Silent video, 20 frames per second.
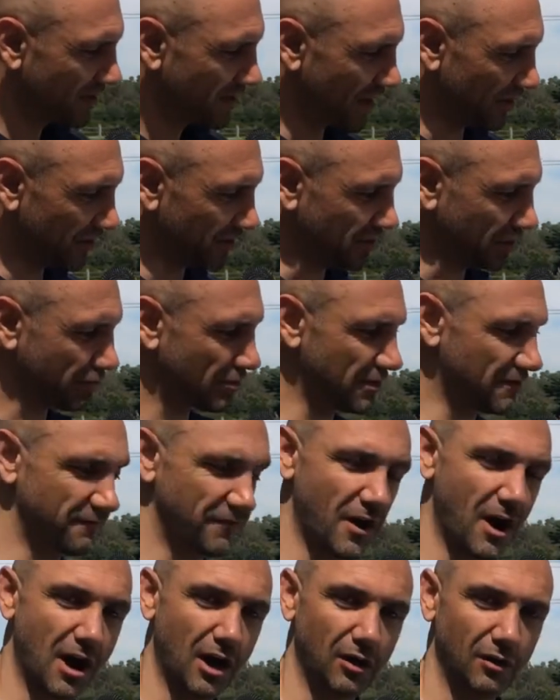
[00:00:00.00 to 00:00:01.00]
Now, this grid
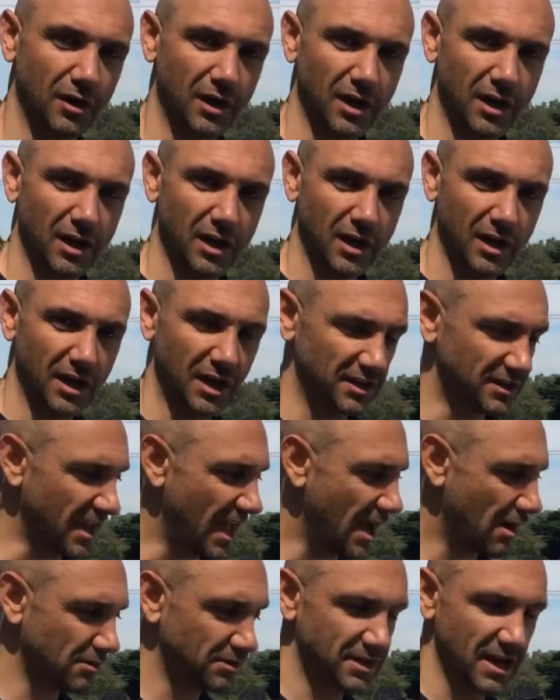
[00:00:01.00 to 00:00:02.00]
file is
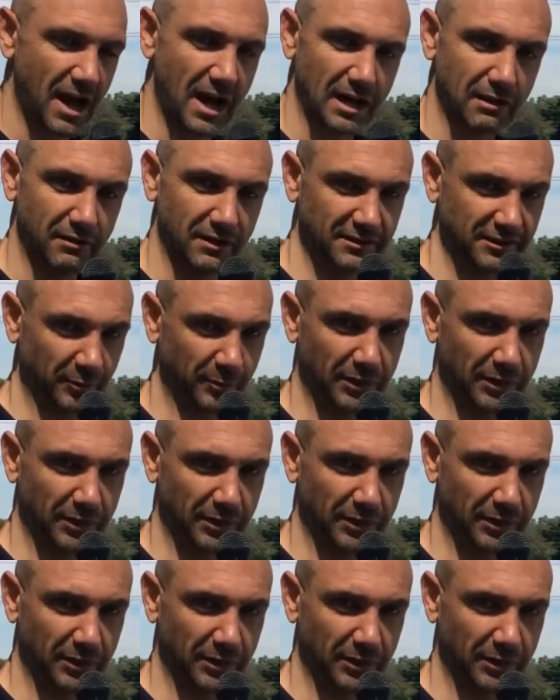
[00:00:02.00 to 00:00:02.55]
how data is